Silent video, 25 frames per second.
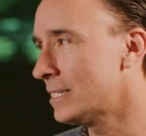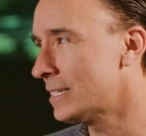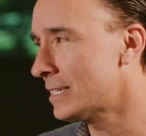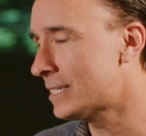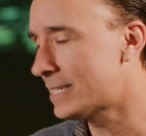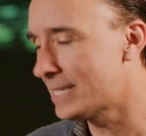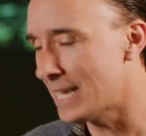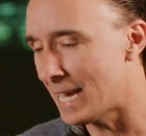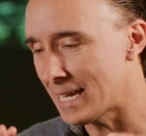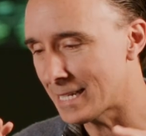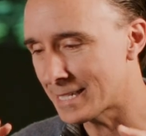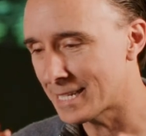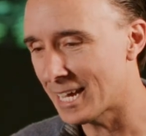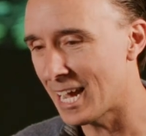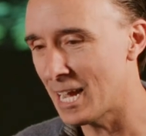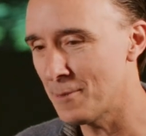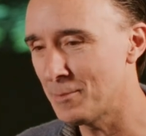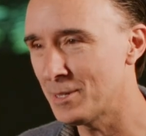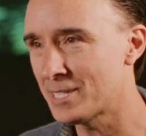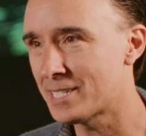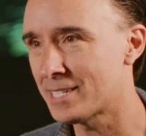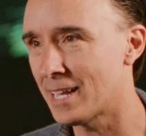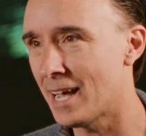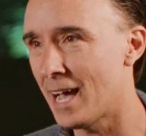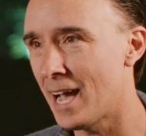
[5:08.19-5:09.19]
set
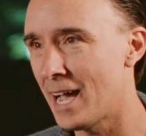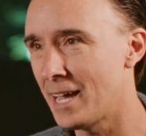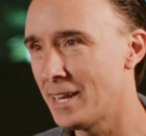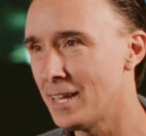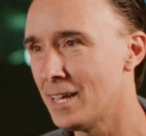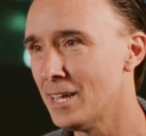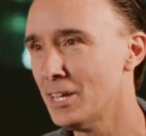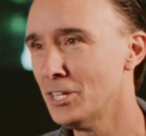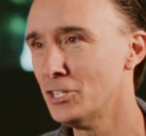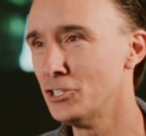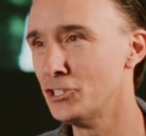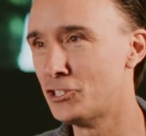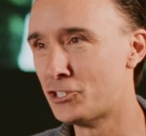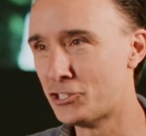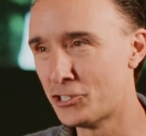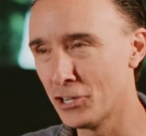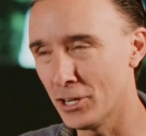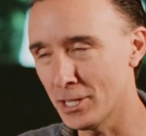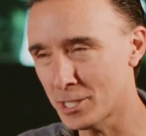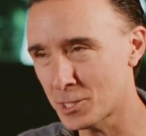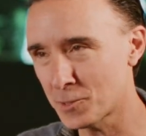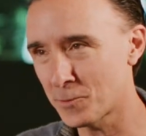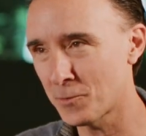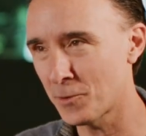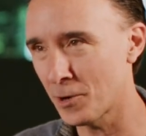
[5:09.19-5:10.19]
time aside
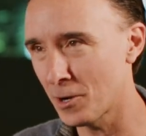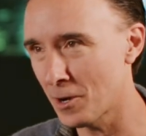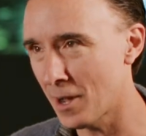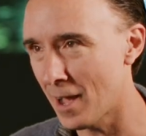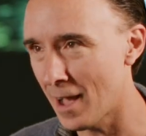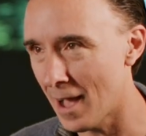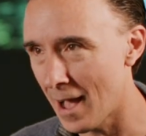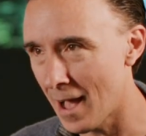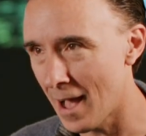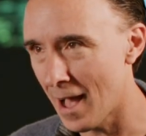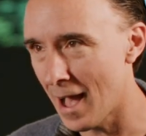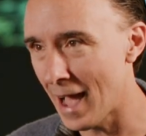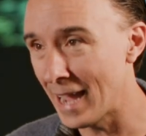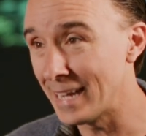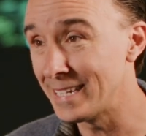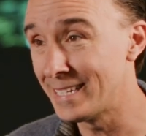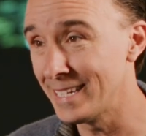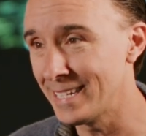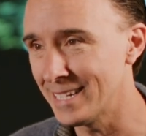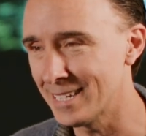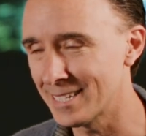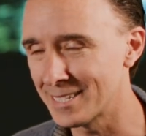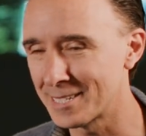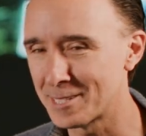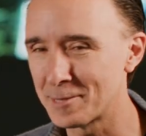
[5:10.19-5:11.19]
just for
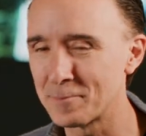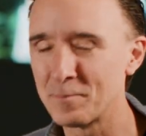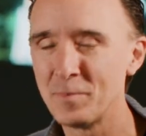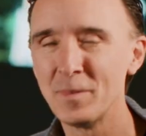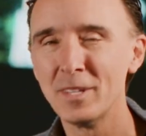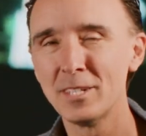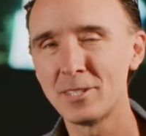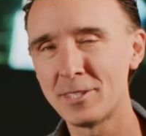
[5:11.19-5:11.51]
ideas.